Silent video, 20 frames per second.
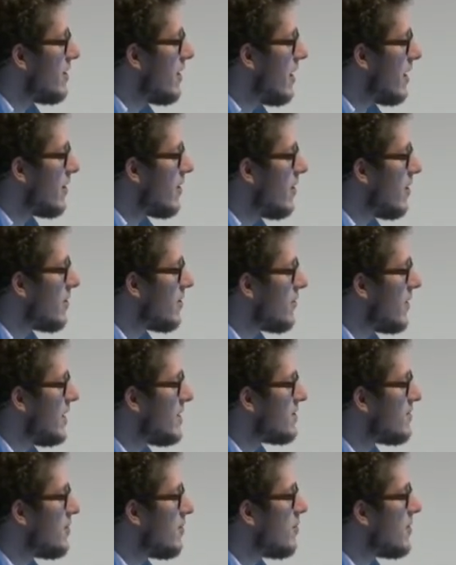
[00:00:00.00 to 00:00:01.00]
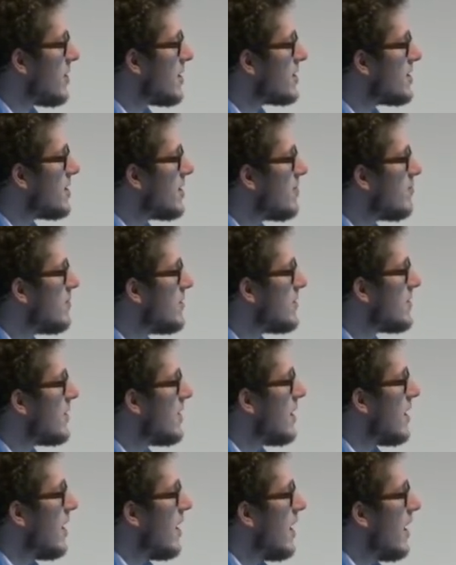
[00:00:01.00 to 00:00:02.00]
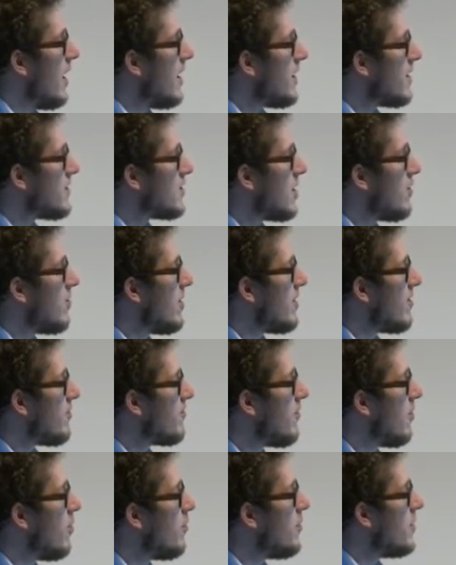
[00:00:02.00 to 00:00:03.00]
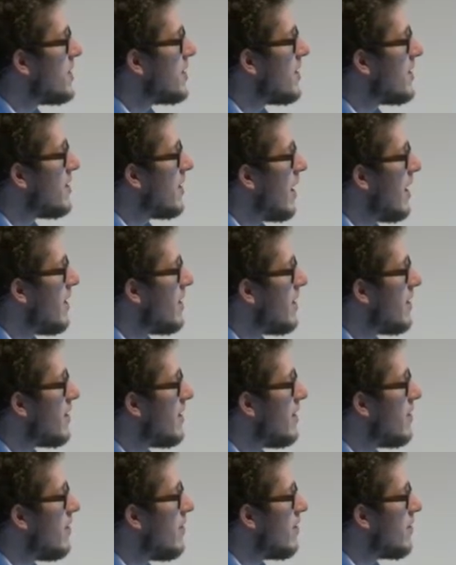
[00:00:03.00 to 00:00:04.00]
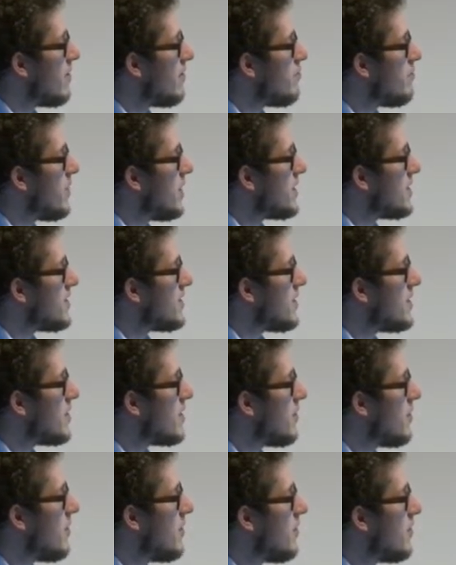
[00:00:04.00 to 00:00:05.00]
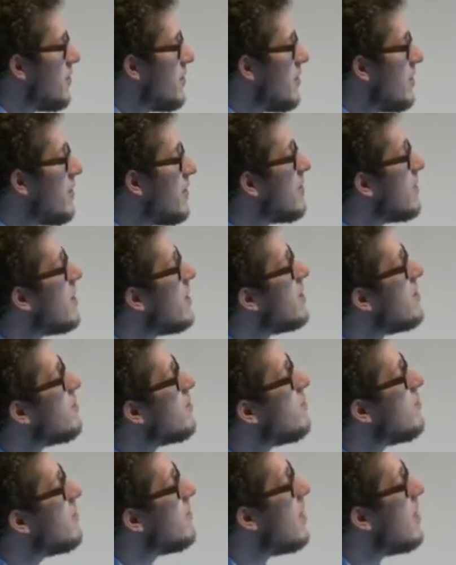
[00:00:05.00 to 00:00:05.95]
take all the range of reproduction numbers, and extrapolate it forward. And then in all the pictures I show you, there's,